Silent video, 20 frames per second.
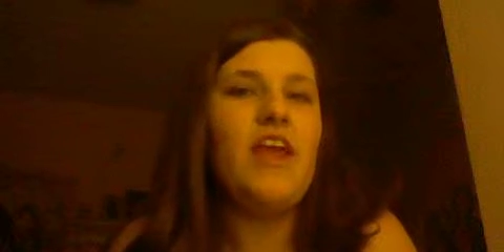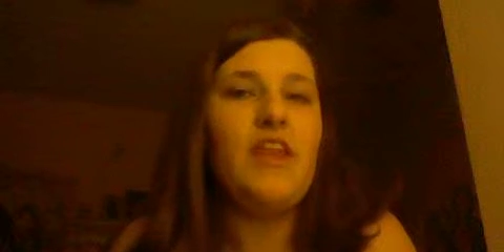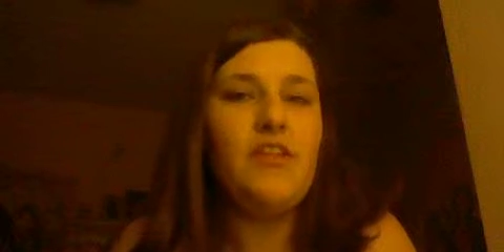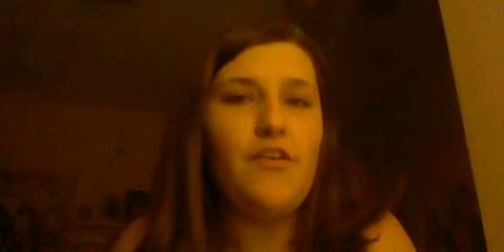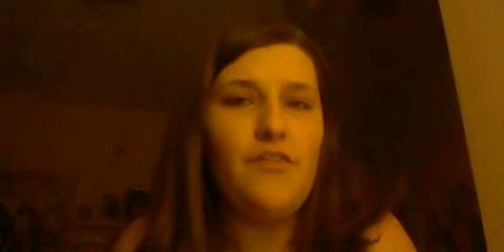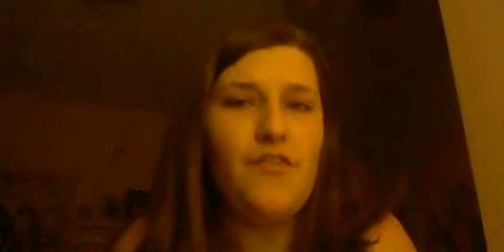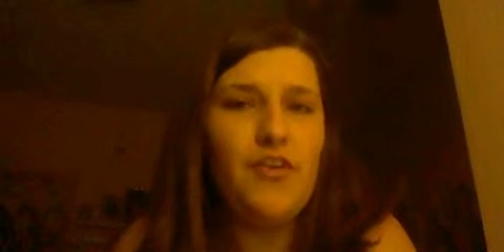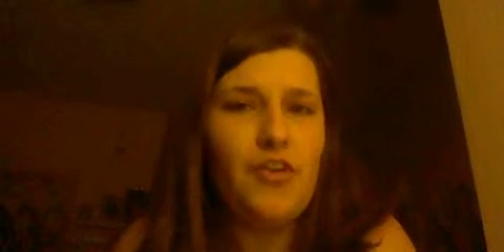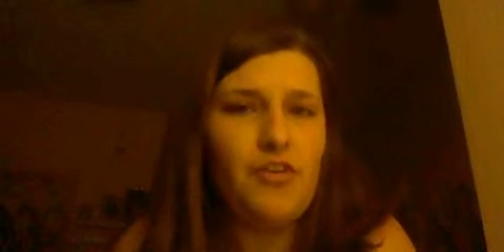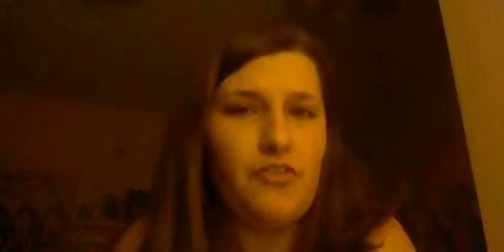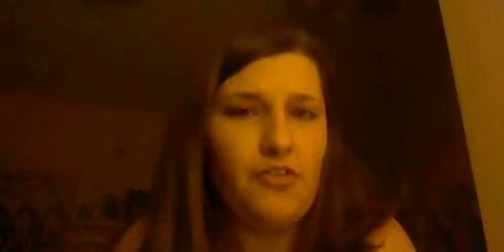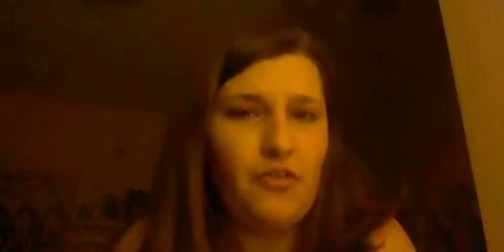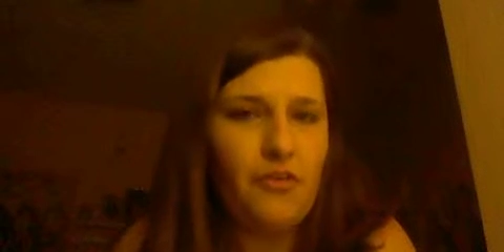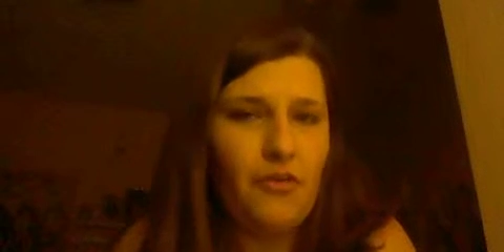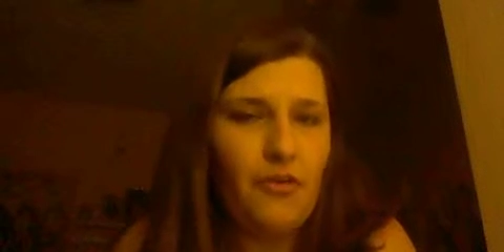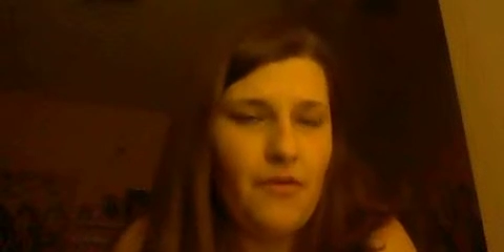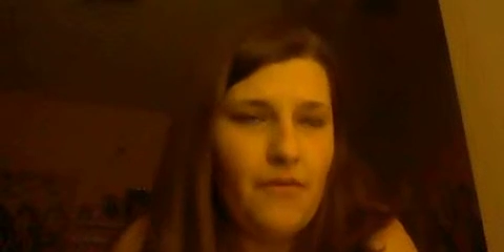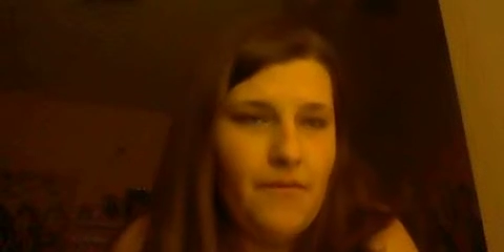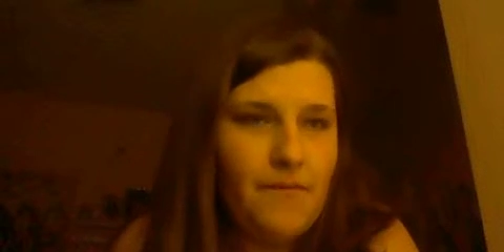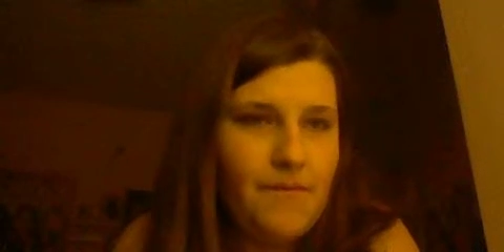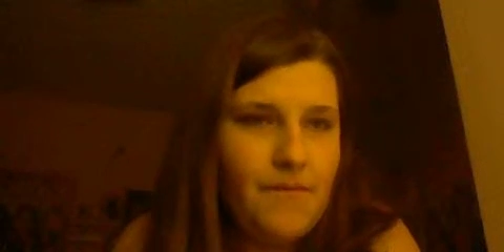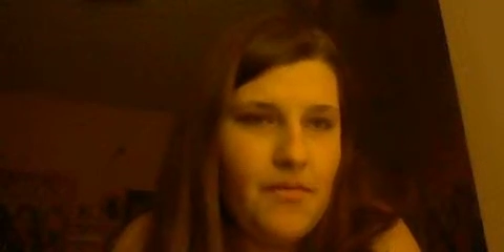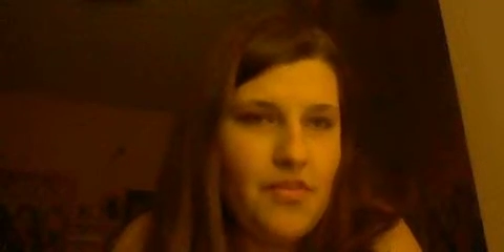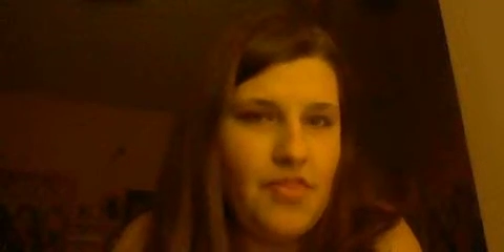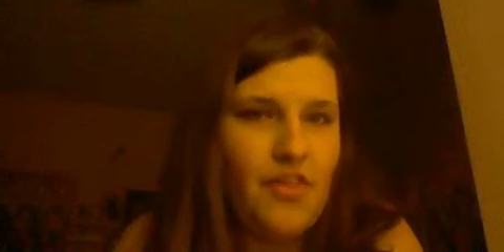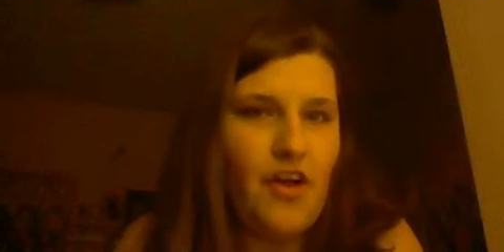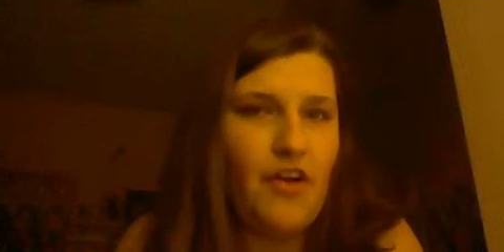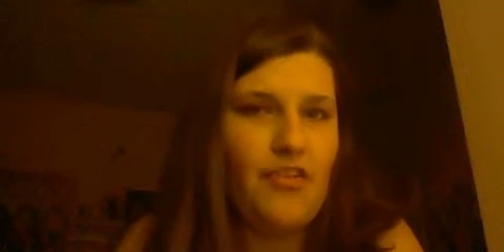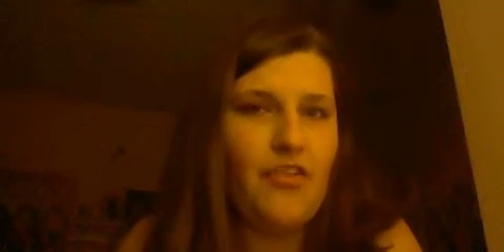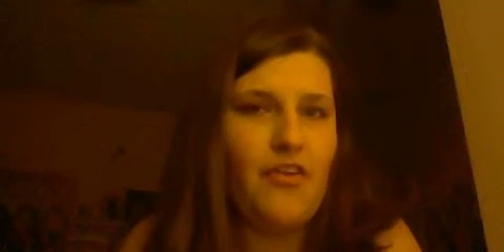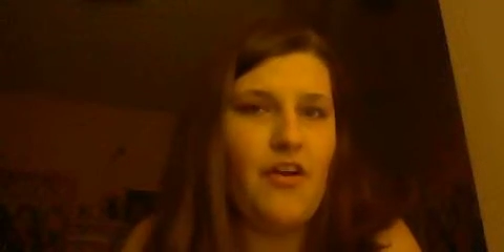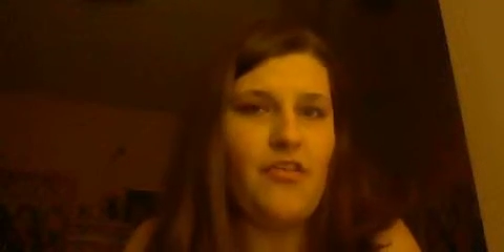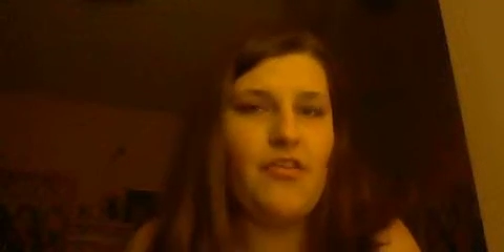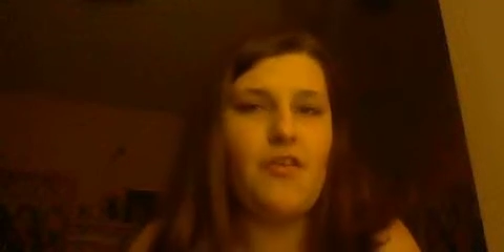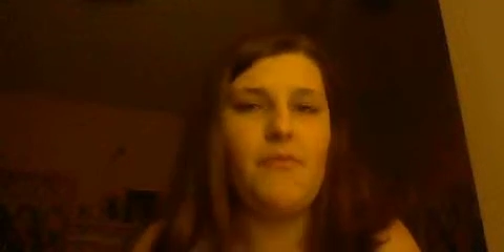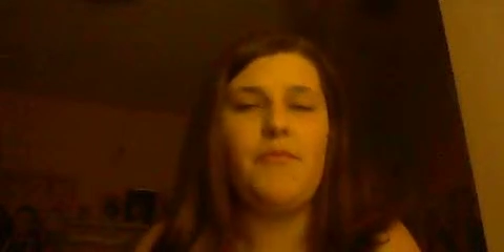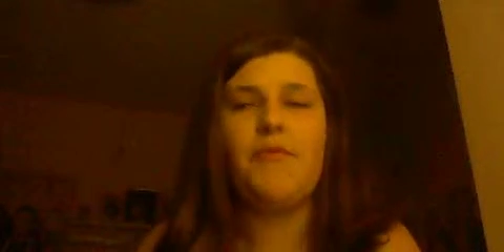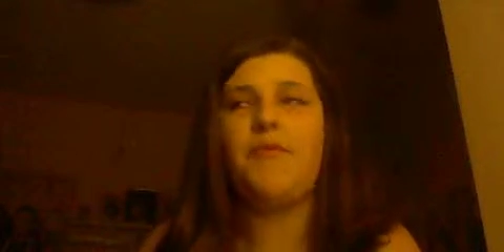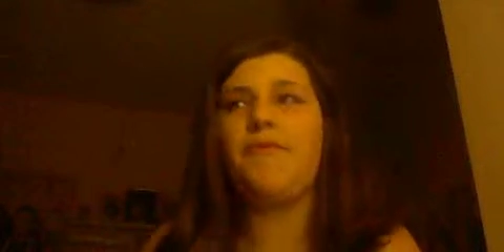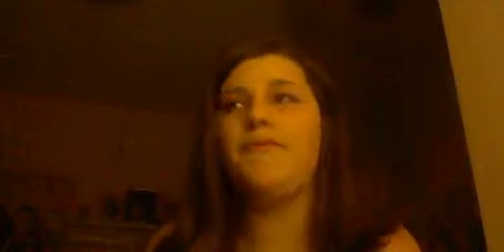individual thoughts on
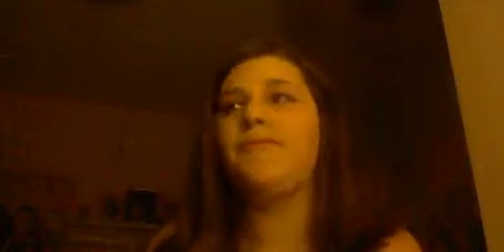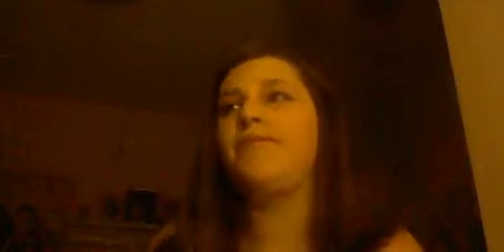them.